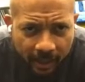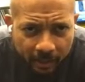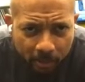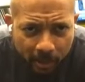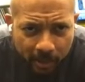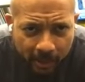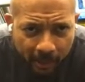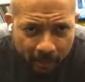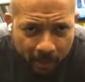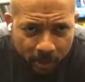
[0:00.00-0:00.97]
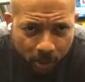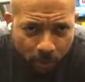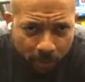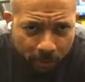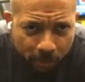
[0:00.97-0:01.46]
Hang completely. I mean, you
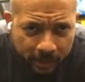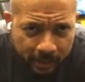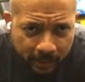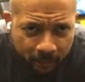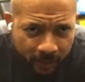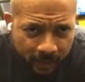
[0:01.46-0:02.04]
don't want to really